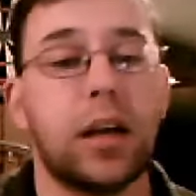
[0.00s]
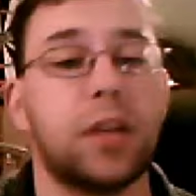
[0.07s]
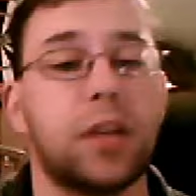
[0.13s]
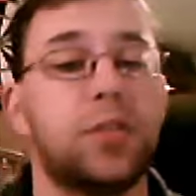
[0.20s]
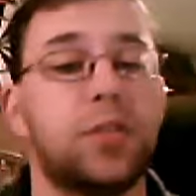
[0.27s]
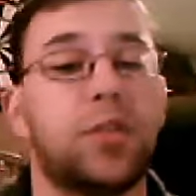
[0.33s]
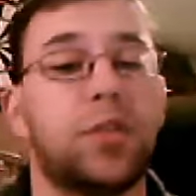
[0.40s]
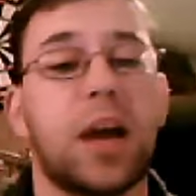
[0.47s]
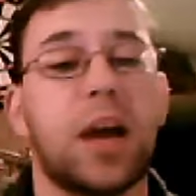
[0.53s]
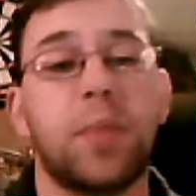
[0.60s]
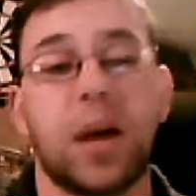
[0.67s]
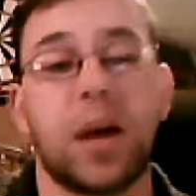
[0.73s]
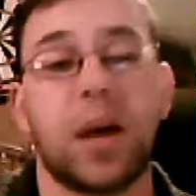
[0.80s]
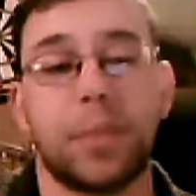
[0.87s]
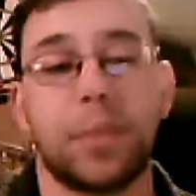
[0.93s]

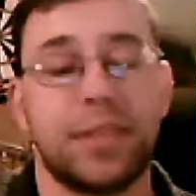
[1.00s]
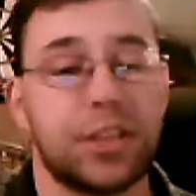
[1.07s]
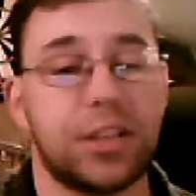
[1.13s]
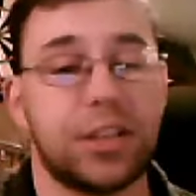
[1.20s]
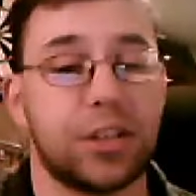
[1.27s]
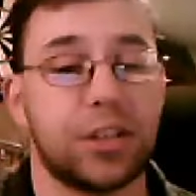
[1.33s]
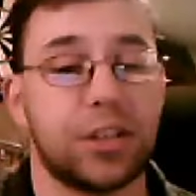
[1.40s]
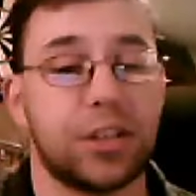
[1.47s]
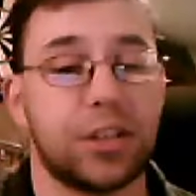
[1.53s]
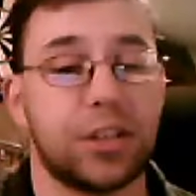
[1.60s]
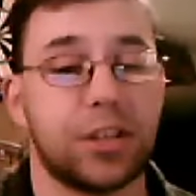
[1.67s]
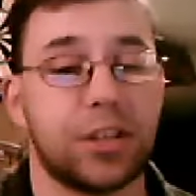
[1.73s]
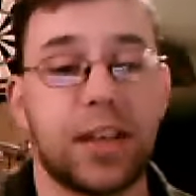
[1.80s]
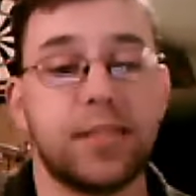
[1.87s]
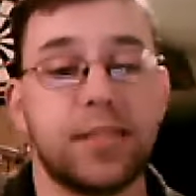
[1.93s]
Tripod position. Are
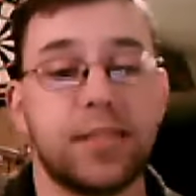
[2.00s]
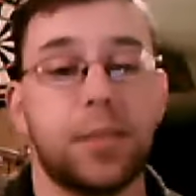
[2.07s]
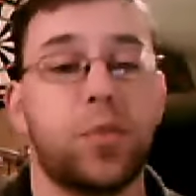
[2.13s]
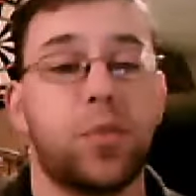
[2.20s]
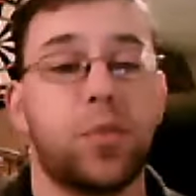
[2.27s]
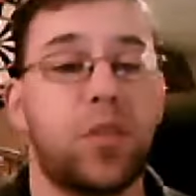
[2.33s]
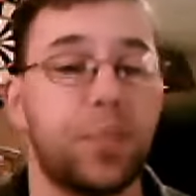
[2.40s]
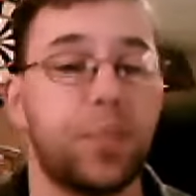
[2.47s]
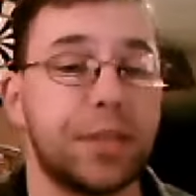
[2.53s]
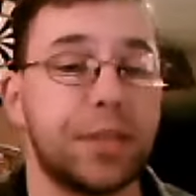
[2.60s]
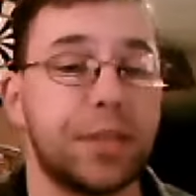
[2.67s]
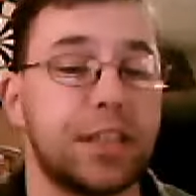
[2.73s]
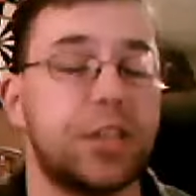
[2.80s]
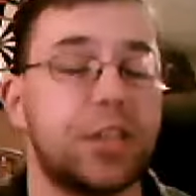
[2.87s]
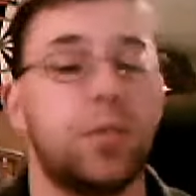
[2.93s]
they in some sort of
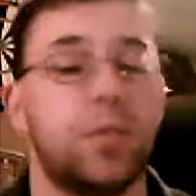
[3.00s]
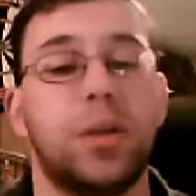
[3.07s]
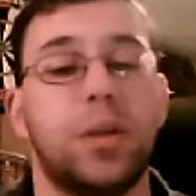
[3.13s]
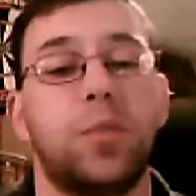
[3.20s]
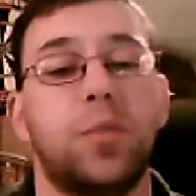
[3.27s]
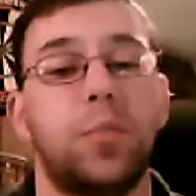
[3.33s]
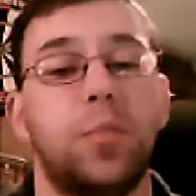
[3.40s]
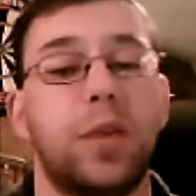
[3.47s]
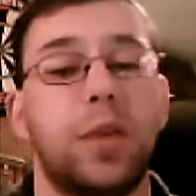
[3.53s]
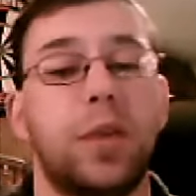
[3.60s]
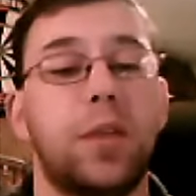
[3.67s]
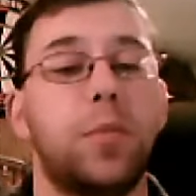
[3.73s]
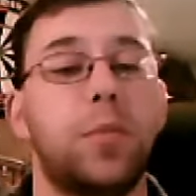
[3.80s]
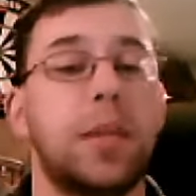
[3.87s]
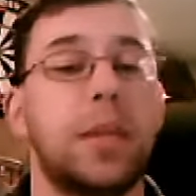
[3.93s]
position when you
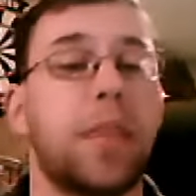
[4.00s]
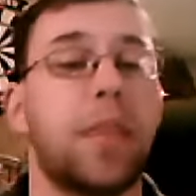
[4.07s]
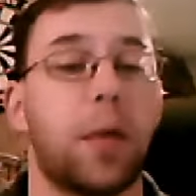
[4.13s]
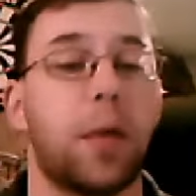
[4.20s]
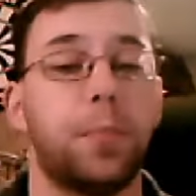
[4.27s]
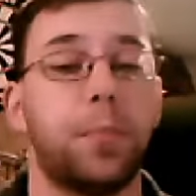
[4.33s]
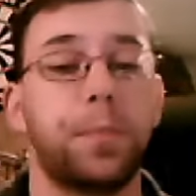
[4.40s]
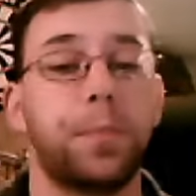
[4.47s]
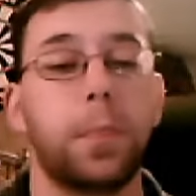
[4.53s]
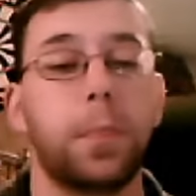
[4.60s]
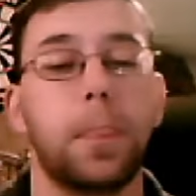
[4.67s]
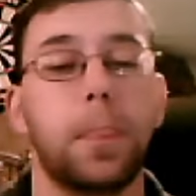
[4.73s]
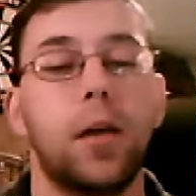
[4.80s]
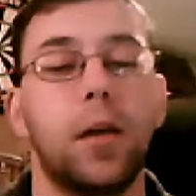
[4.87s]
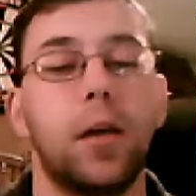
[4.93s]
meet them?
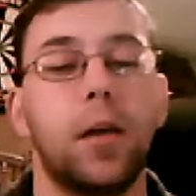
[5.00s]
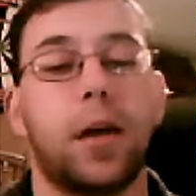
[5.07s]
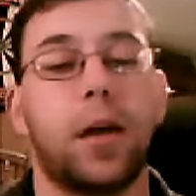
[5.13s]
The